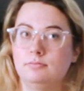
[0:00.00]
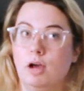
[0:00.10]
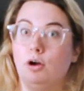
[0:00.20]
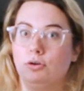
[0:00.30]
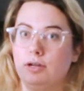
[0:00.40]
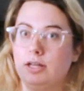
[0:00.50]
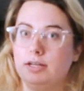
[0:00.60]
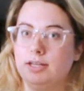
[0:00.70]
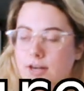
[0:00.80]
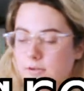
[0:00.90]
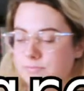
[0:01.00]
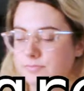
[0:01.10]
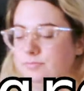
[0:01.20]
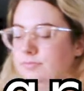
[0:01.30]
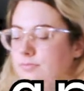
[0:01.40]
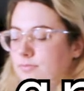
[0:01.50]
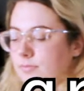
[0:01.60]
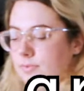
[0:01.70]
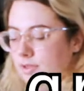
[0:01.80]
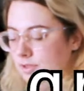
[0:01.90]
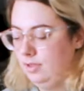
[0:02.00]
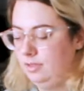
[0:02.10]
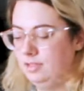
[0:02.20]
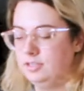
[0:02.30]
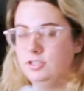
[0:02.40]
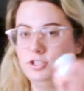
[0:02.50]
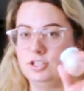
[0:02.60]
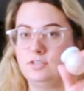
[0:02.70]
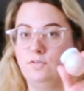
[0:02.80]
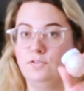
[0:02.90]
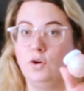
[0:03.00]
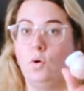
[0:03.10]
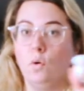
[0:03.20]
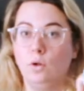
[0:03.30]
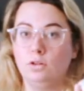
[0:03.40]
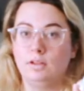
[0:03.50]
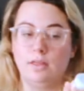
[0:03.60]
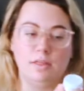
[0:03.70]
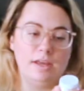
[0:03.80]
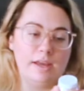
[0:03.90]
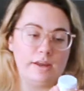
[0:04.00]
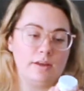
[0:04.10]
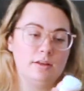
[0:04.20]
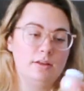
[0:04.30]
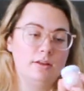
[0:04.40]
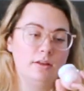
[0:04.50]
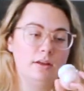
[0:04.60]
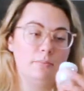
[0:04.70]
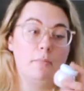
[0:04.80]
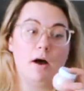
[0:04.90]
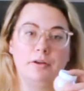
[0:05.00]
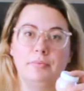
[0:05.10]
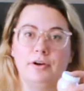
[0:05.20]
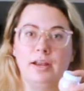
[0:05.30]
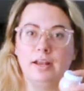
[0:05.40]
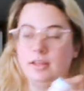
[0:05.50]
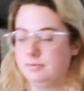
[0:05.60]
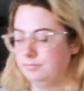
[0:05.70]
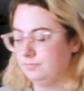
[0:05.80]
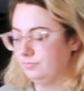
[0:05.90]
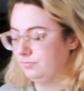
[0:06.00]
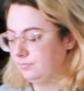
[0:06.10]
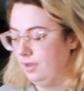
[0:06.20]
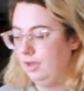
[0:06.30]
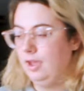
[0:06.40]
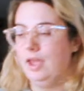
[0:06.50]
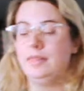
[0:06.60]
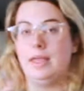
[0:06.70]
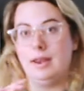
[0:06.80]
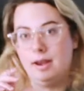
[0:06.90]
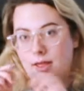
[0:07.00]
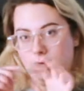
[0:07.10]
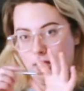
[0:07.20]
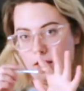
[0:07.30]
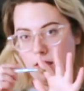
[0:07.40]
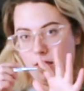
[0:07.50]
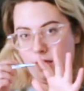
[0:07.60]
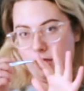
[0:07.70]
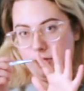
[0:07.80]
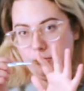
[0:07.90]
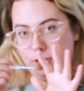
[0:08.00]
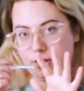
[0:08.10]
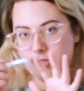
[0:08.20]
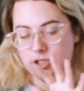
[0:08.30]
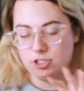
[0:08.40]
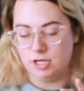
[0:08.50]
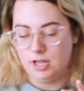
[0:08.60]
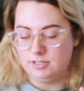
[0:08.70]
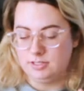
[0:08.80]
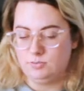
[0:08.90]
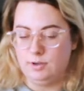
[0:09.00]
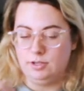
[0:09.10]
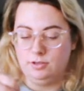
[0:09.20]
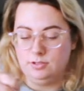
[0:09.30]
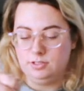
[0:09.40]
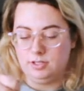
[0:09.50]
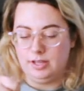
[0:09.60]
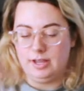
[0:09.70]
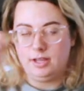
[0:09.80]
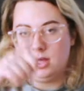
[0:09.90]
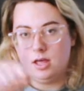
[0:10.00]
acrylic, you know? This is just to hold the monomer in it. And then the brush. This is what you use to like